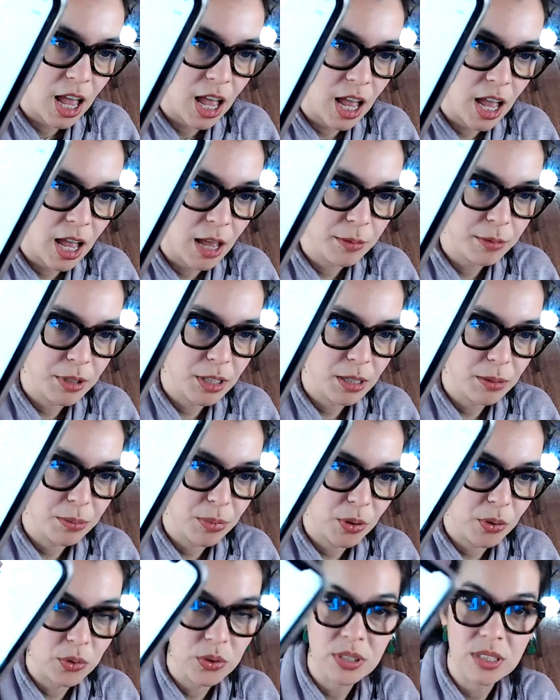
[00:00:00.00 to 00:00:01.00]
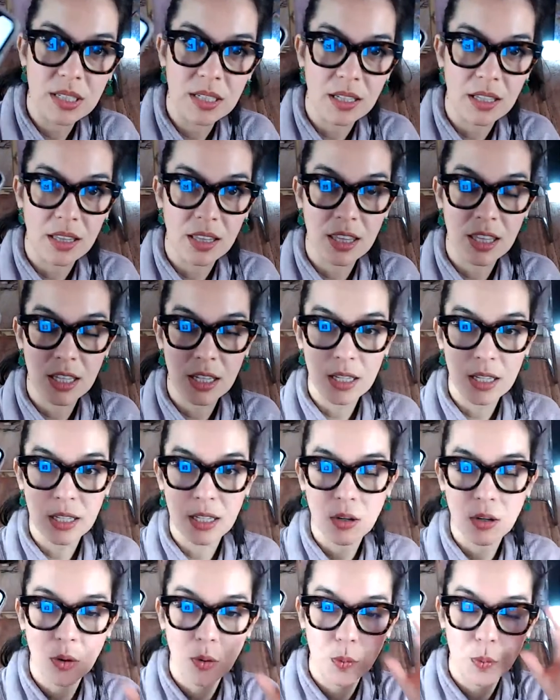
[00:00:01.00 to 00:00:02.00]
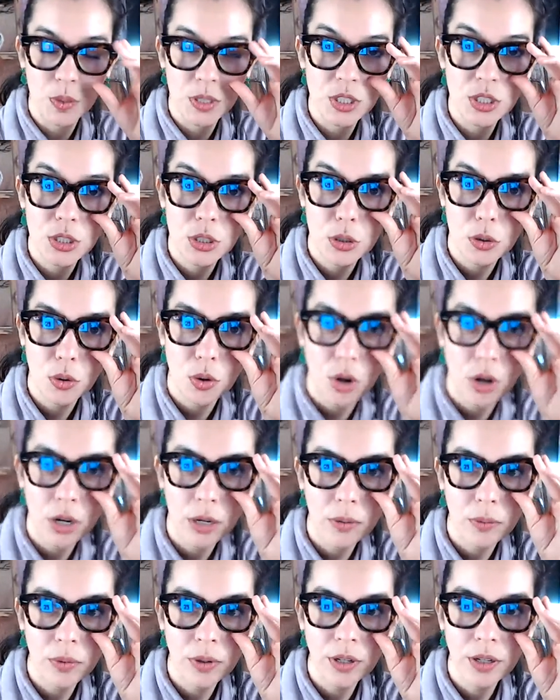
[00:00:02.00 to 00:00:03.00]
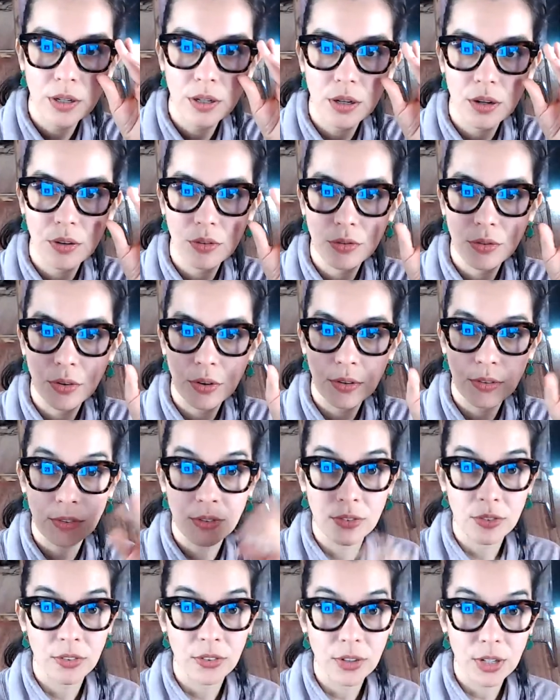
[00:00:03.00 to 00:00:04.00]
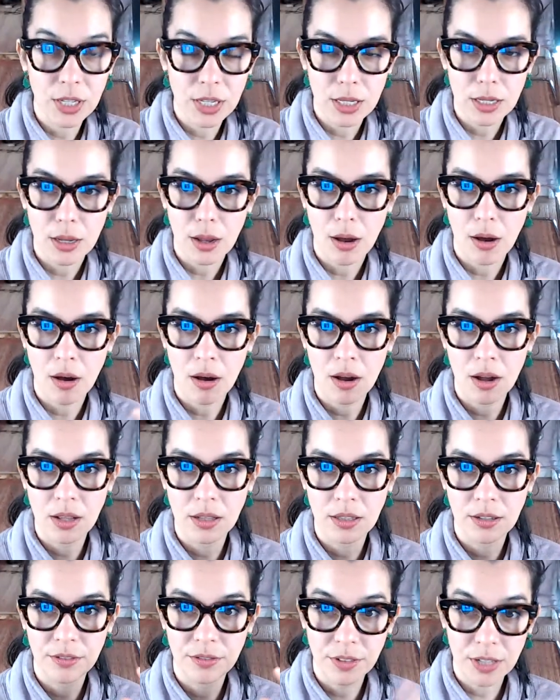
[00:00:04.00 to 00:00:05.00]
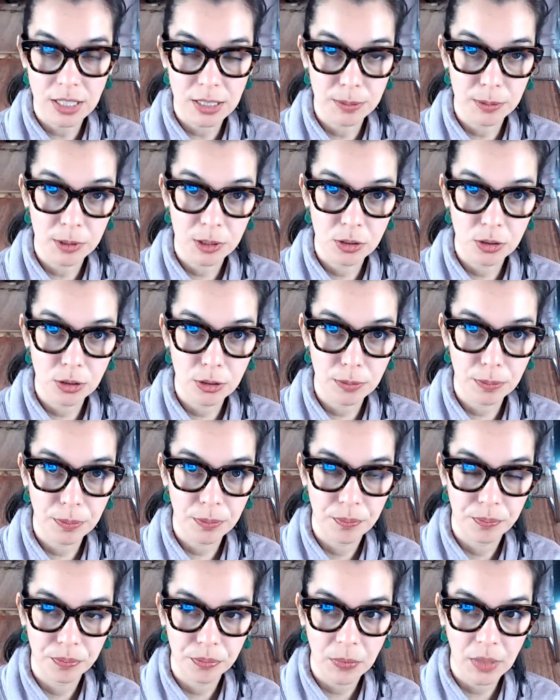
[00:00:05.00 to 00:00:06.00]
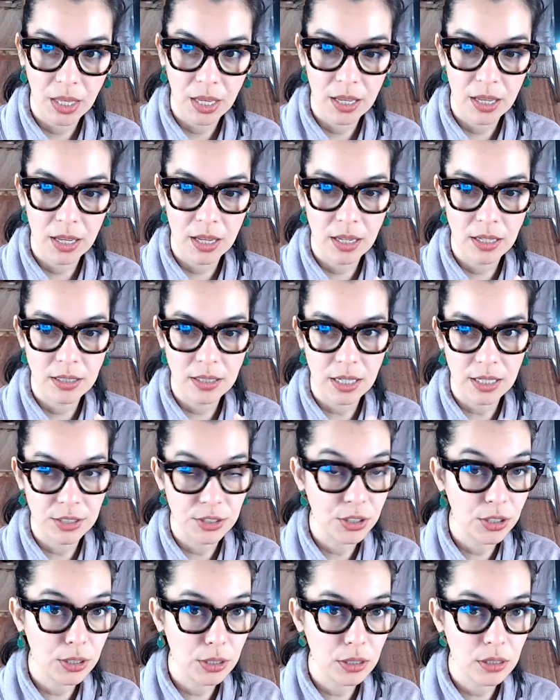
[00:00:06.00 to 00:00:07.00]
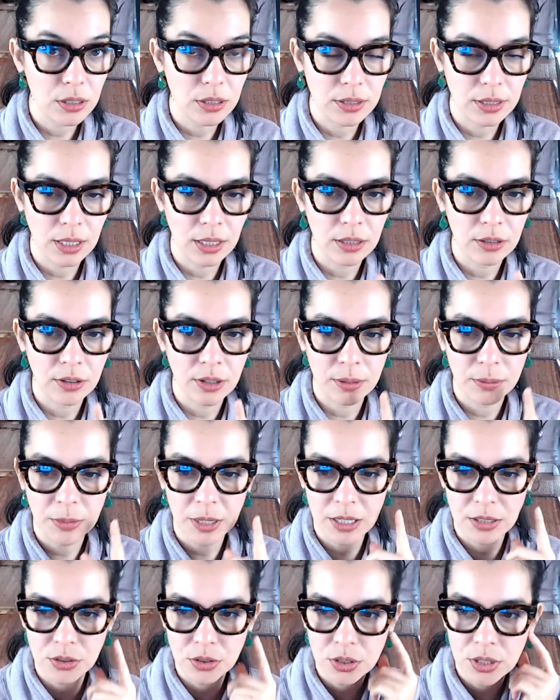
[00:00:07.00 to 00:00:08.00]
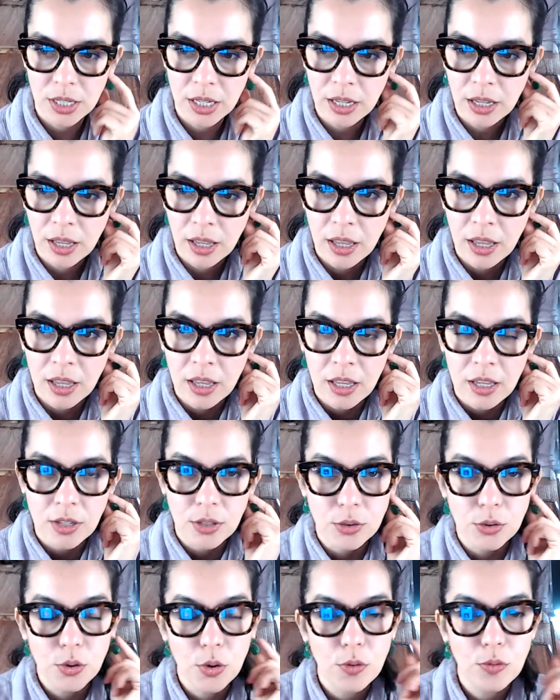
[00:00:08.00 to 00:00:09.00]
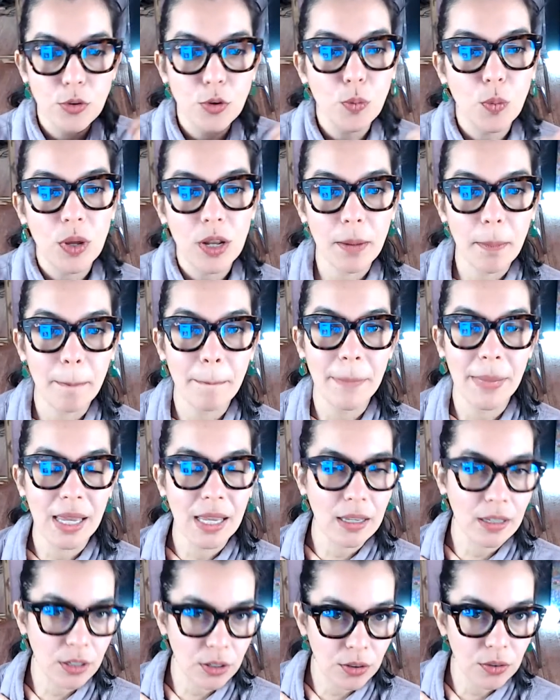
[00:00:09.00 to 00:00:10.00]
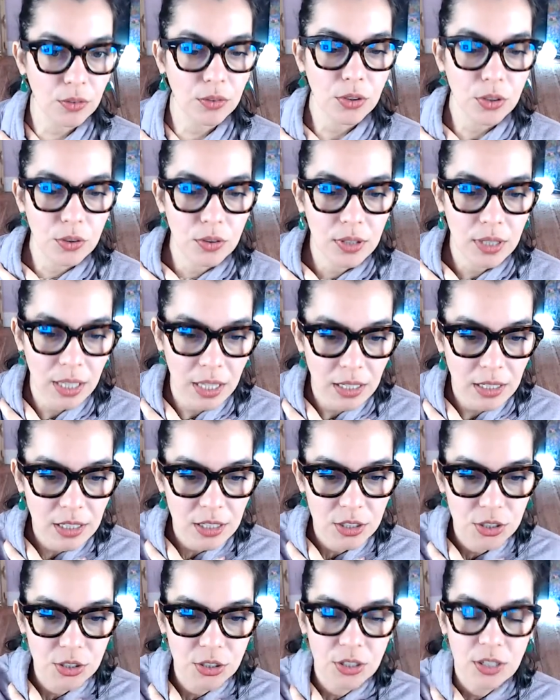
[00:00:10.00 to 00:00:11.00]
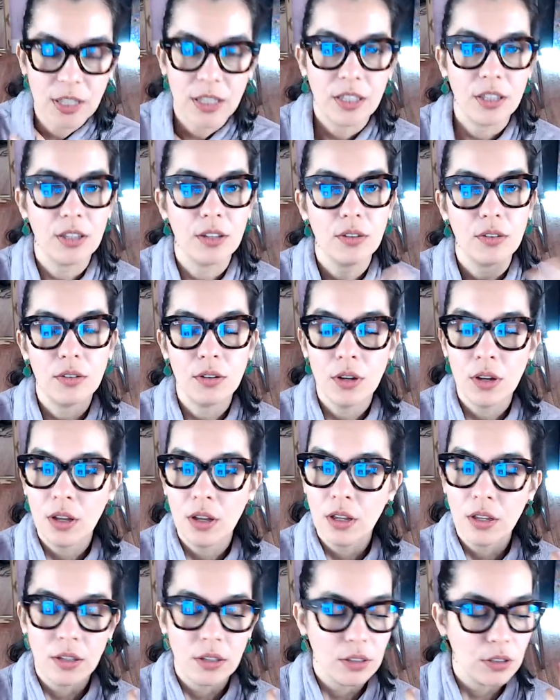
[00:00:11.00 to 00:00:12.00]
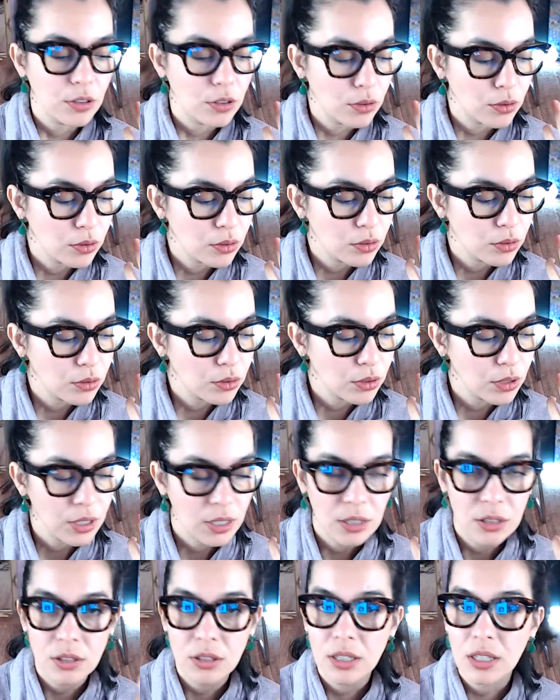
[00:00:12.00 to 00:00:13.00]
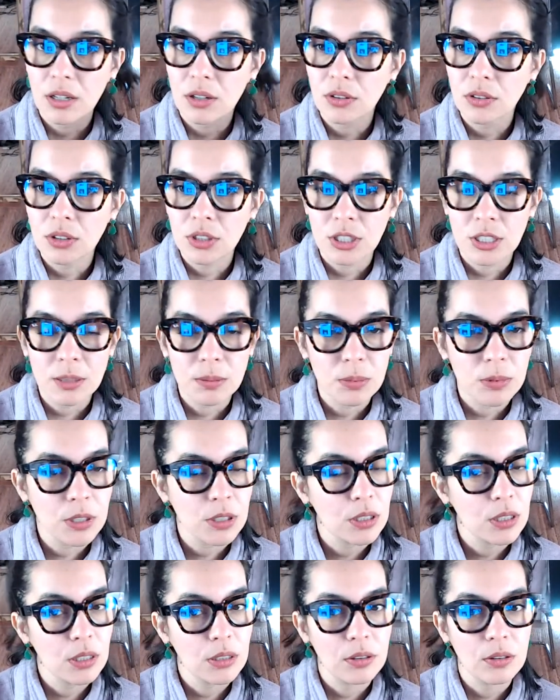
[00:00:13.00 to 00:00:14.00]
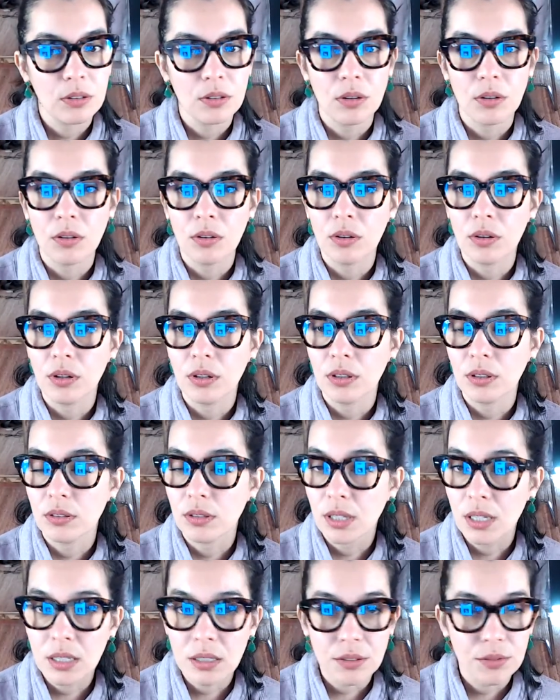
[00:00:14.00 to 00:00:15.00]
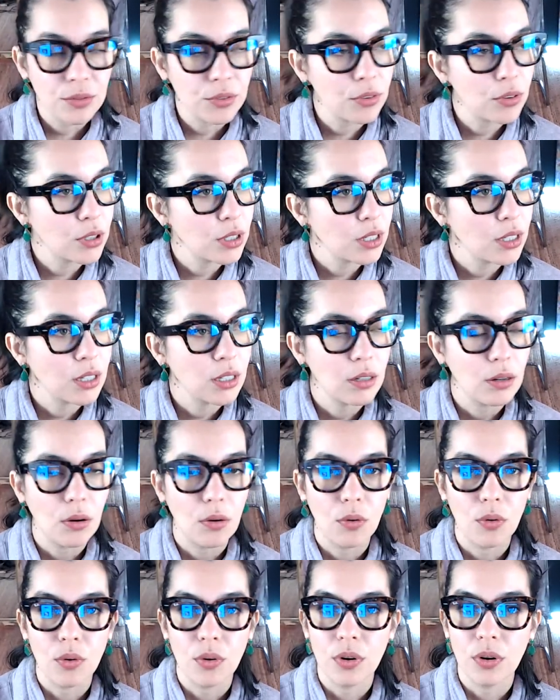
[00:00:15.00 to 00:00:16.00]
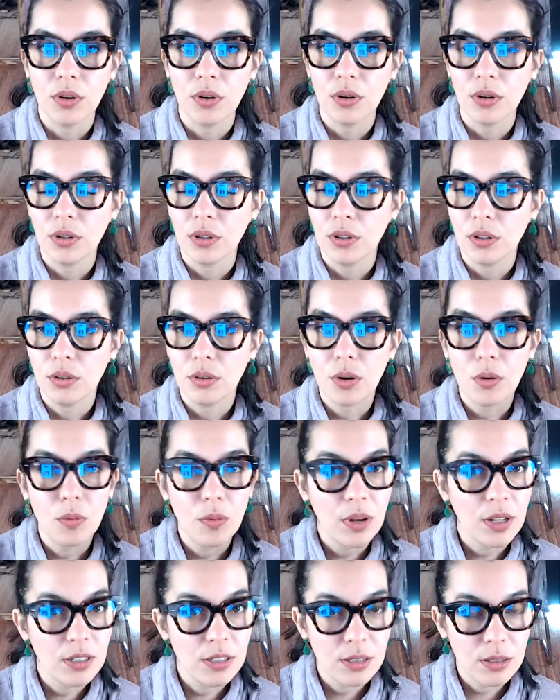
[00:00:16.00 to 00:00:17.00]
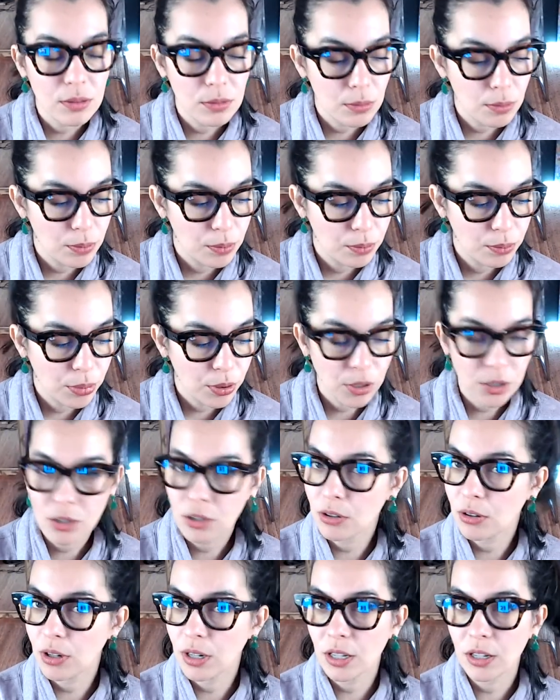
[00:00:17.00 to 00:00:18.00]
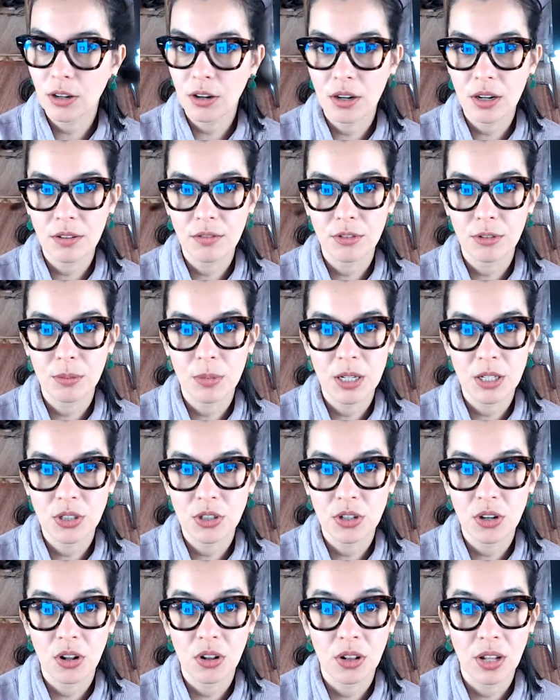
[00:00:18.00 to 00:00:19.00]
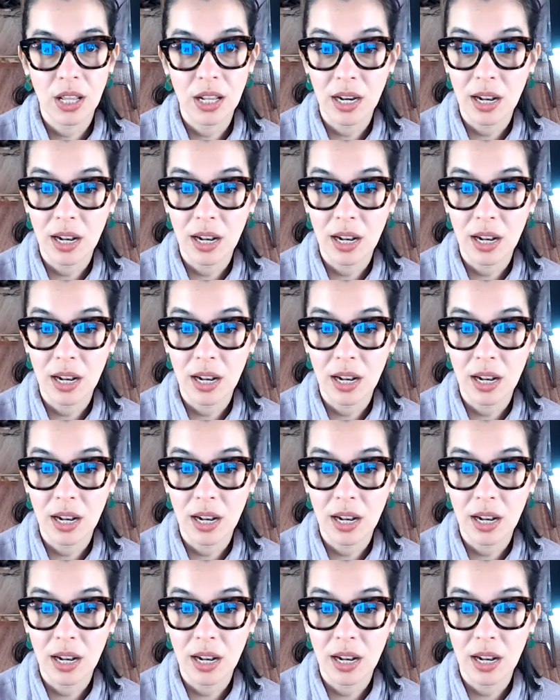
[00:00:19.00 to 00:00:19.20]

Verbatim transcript: I'm going to post the original artwork for free on the Facebook group. And I shared it on Telegram yesterday. So if you want to make your own Ukelandia shirt, like you you either they don't ship to you or you can't afford it or you don't want to put your credit card information online.